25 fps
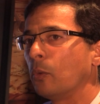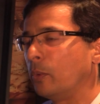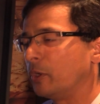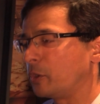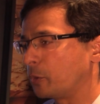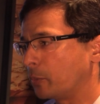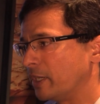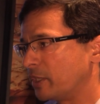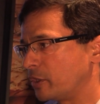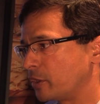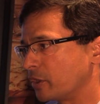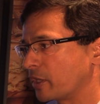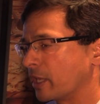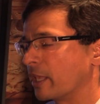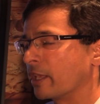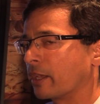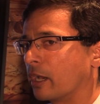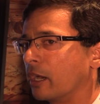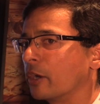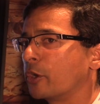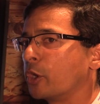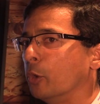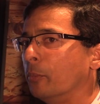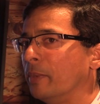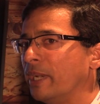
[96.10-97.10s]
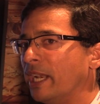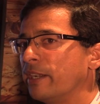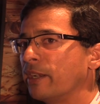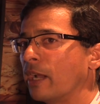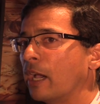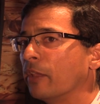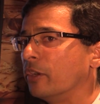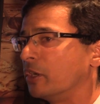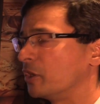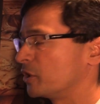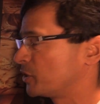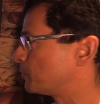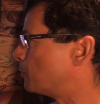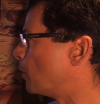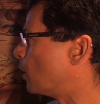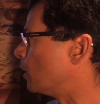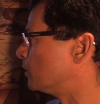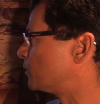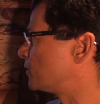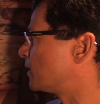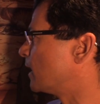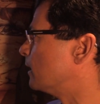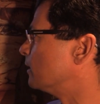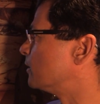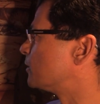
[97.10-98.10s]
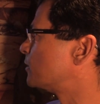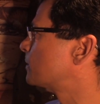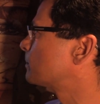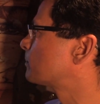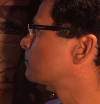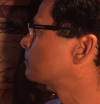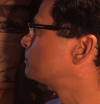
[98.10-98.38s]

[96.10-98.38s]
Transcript: with which you can accumulate other small cells.